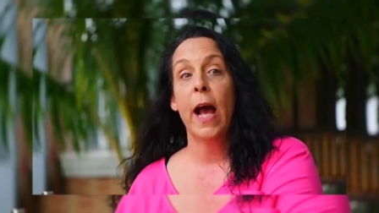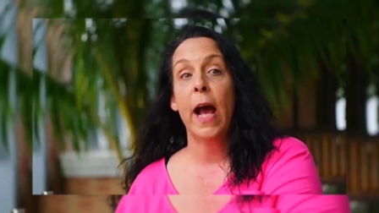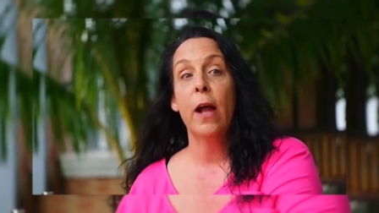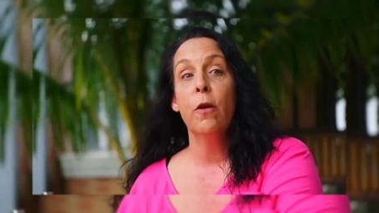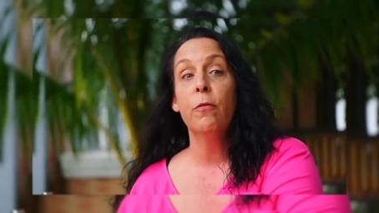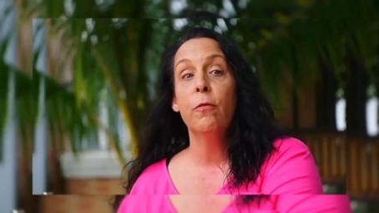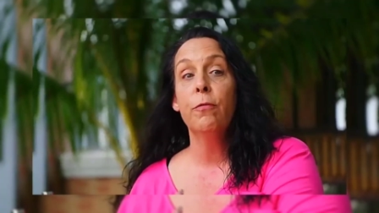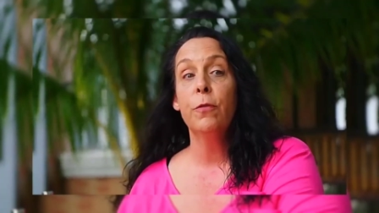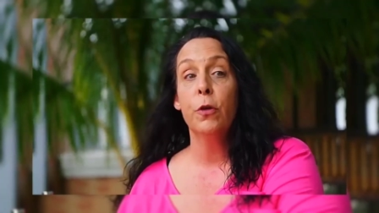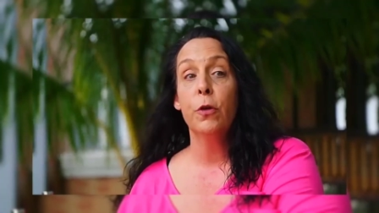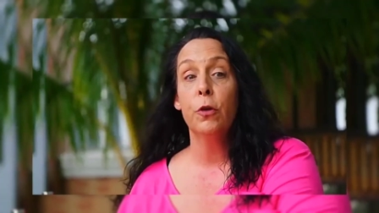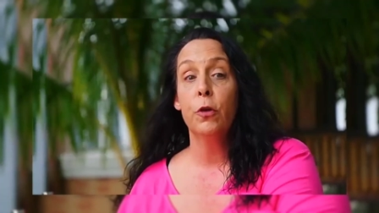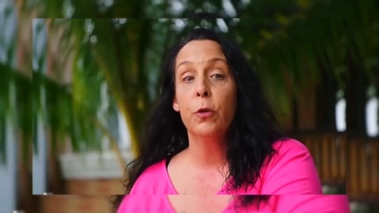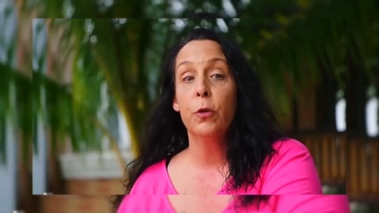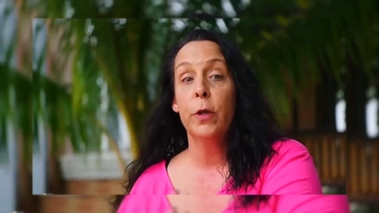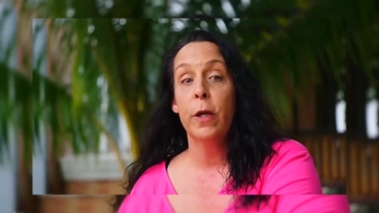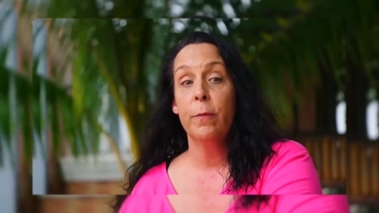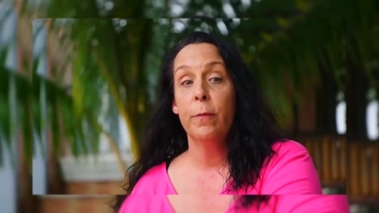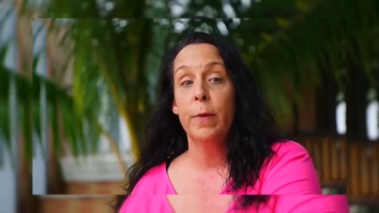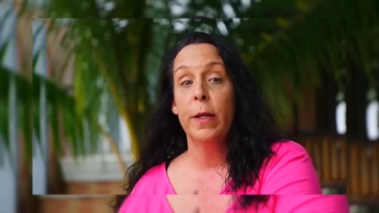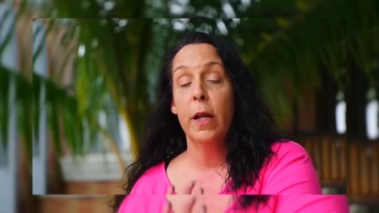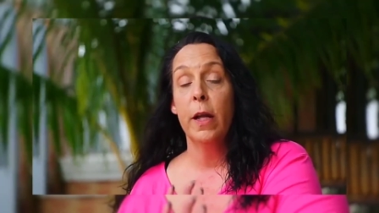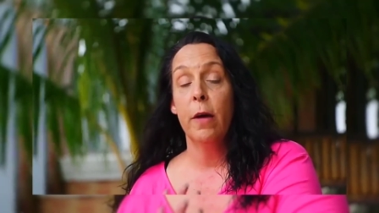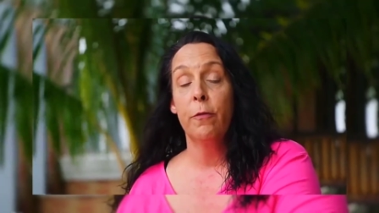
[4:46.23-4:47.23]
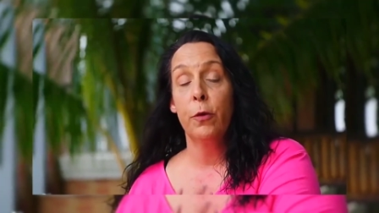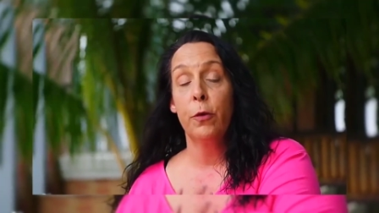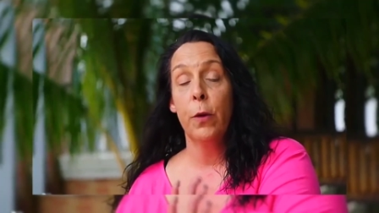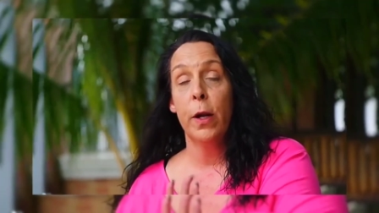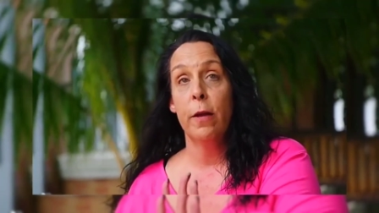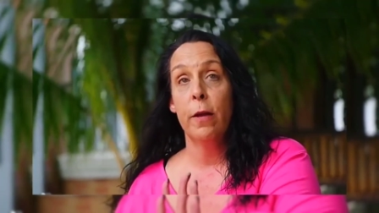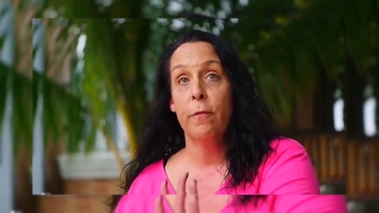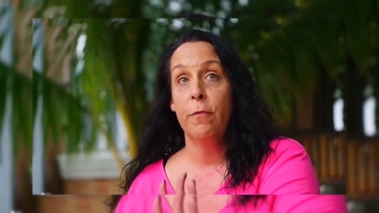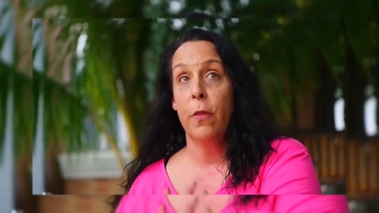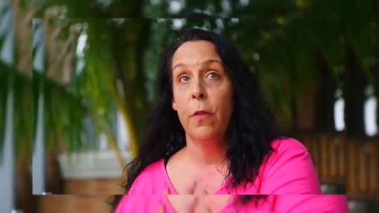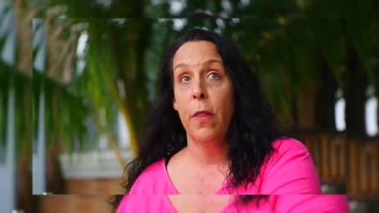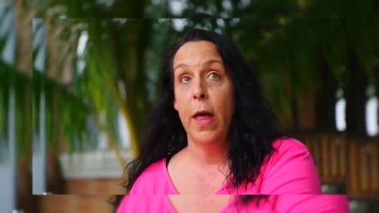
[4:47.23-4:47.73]
Like, I don't feel you give me enough
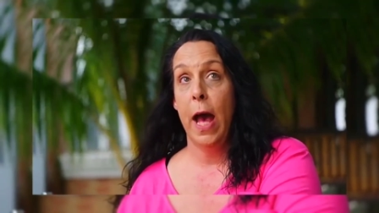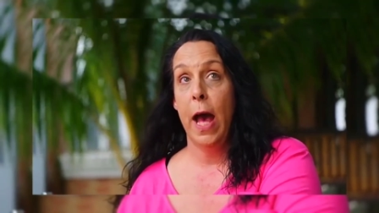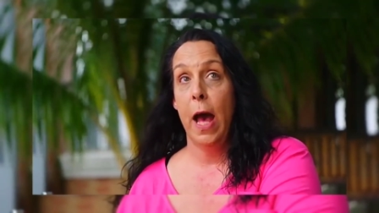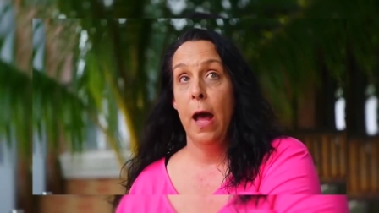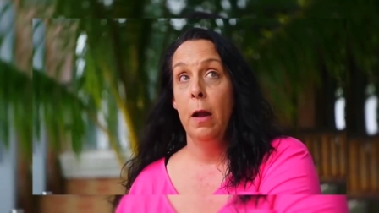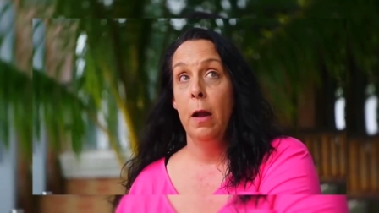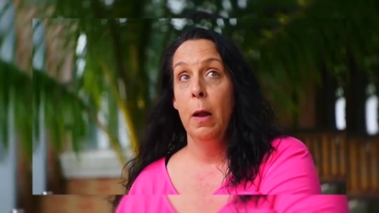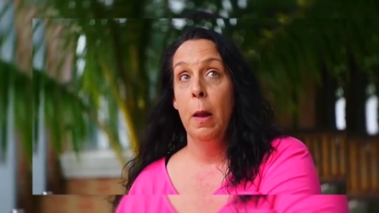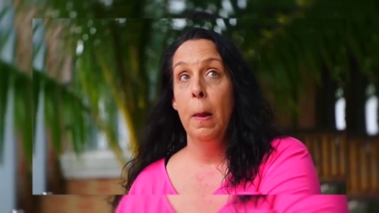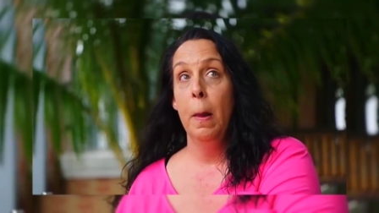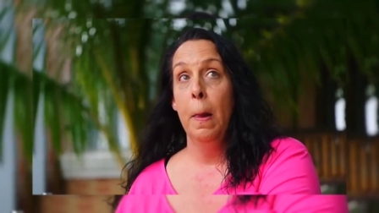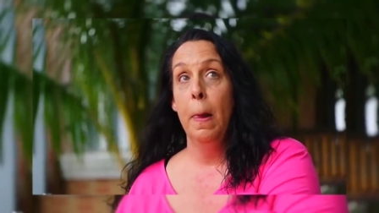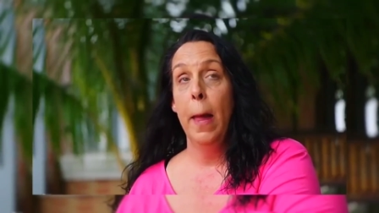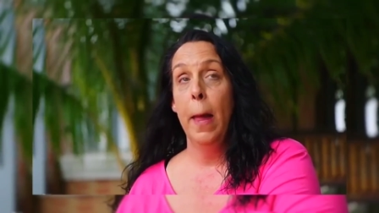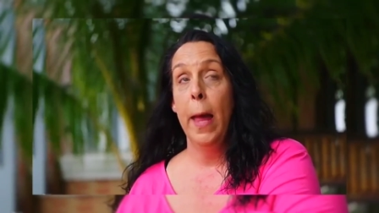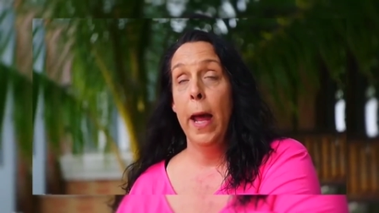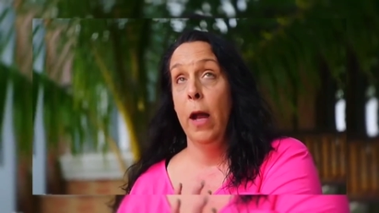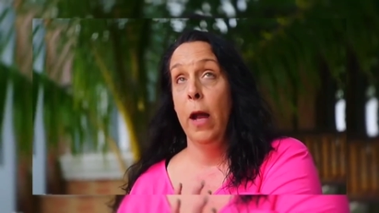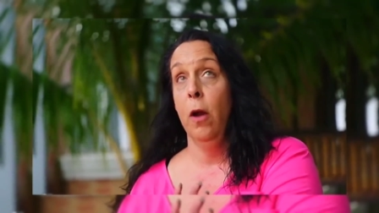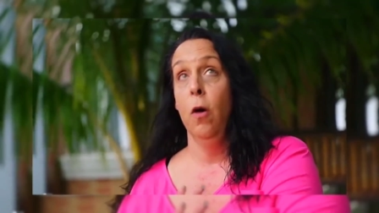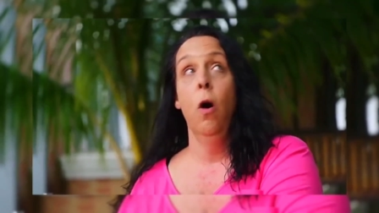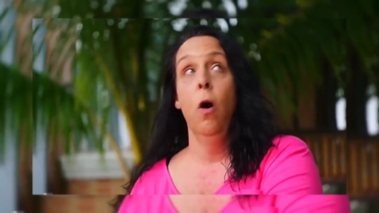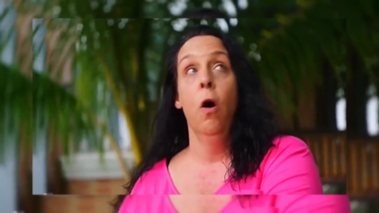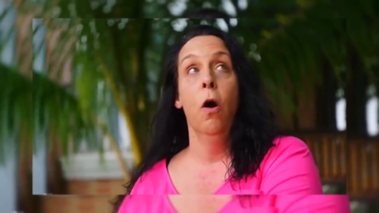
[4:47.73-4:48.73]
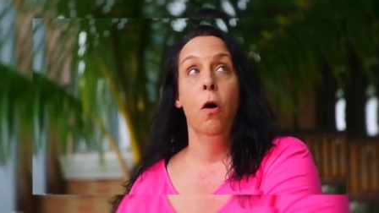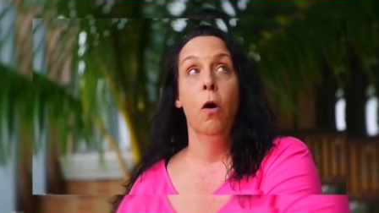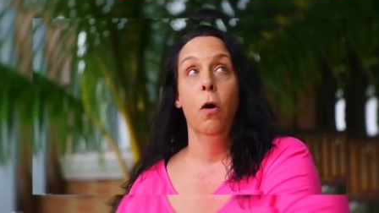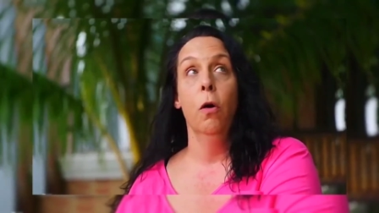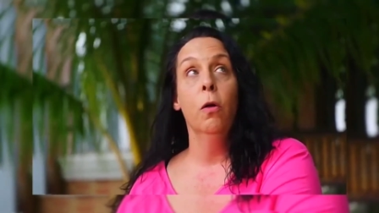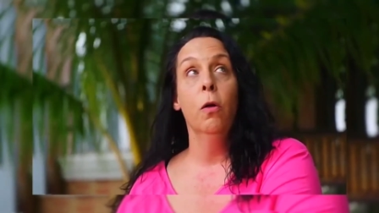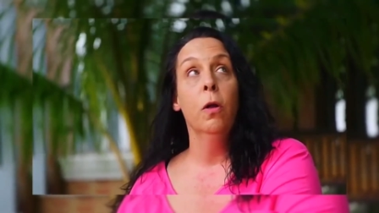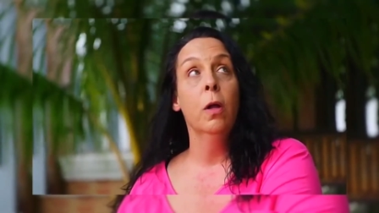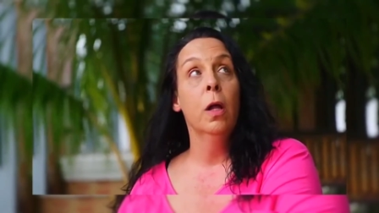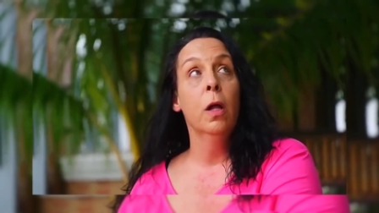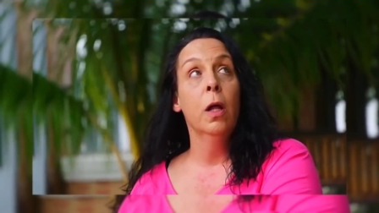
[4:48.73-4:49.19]
credit for that at all.